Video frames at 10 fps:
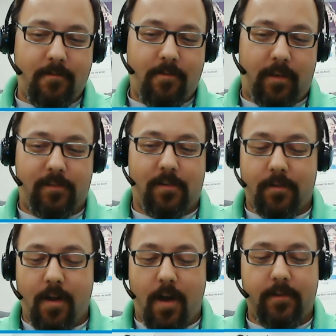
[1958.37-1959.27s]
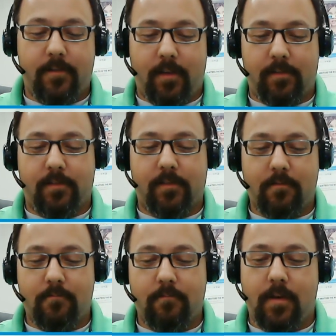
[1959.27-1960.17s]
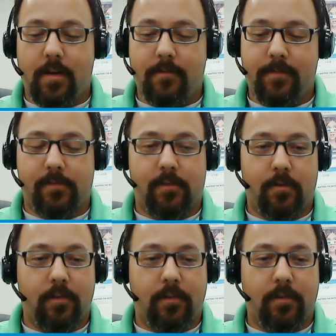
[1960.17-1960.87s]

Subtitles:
things that are not just visitor